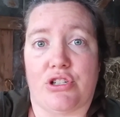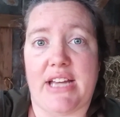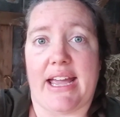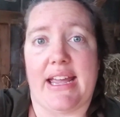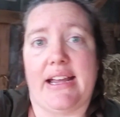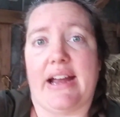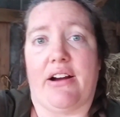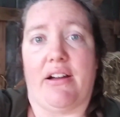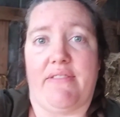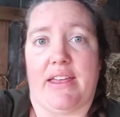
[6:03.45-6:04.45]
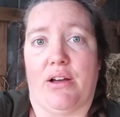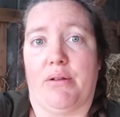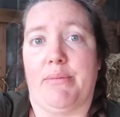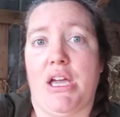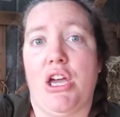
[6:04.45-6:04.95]
You're taking care of
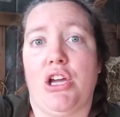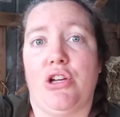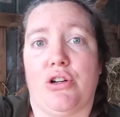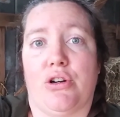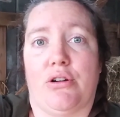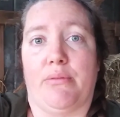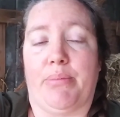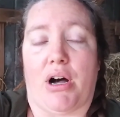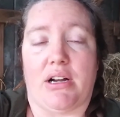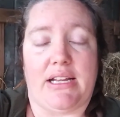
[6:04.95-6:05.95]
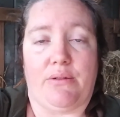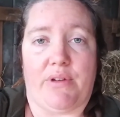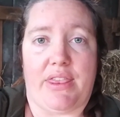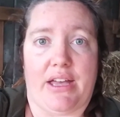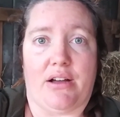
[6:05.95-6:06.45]
them, you're bonding
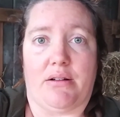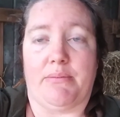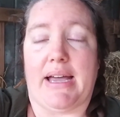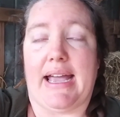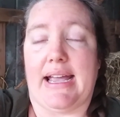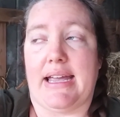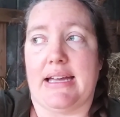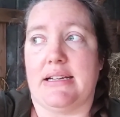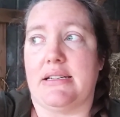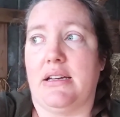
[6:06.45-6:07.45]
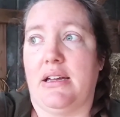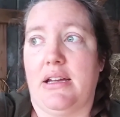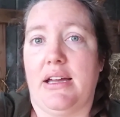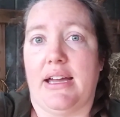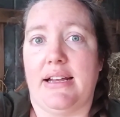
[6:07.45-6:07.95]
with them, and
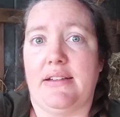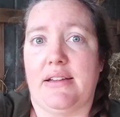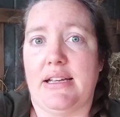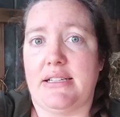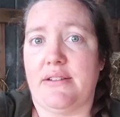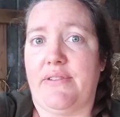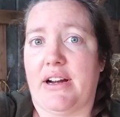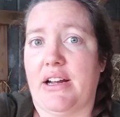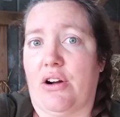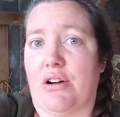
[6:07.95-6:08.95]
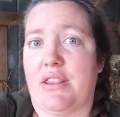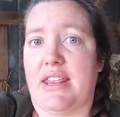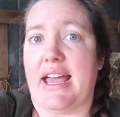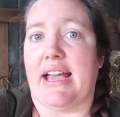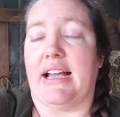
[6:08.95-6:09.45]
it's a very hard
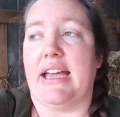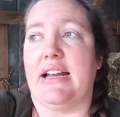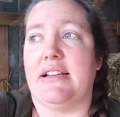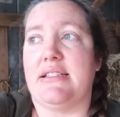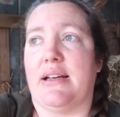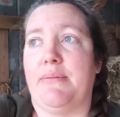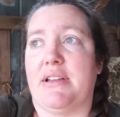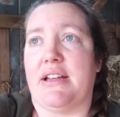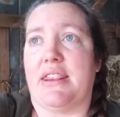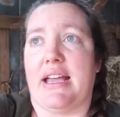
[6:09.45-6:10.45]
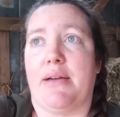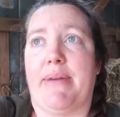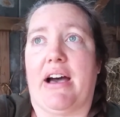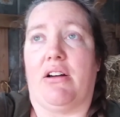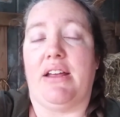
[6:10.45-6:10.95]
thing. It is something to think
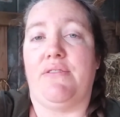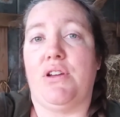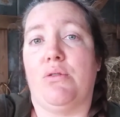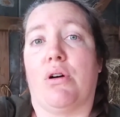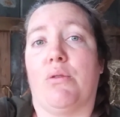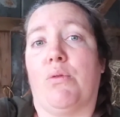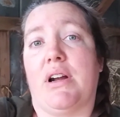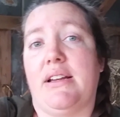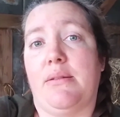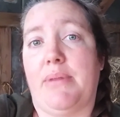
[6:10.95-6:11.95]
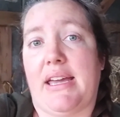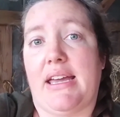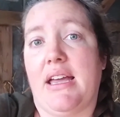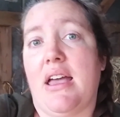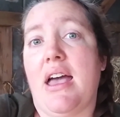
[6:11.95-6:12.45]
about if you are wanting to
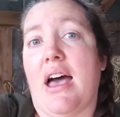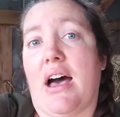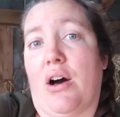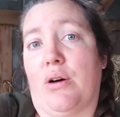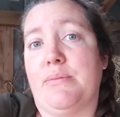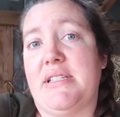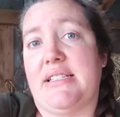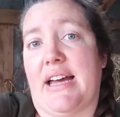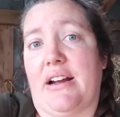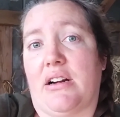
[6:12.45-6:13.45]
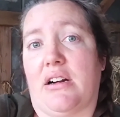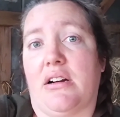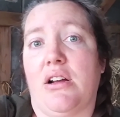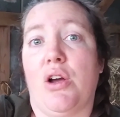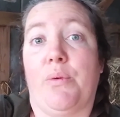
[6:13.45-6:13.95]
be a
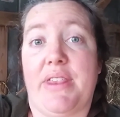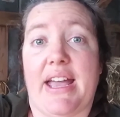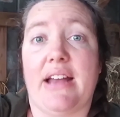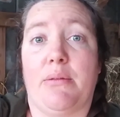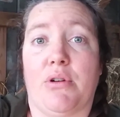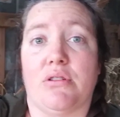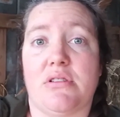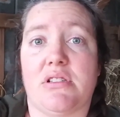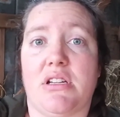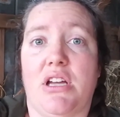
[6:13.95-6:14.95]
homesteader with animals.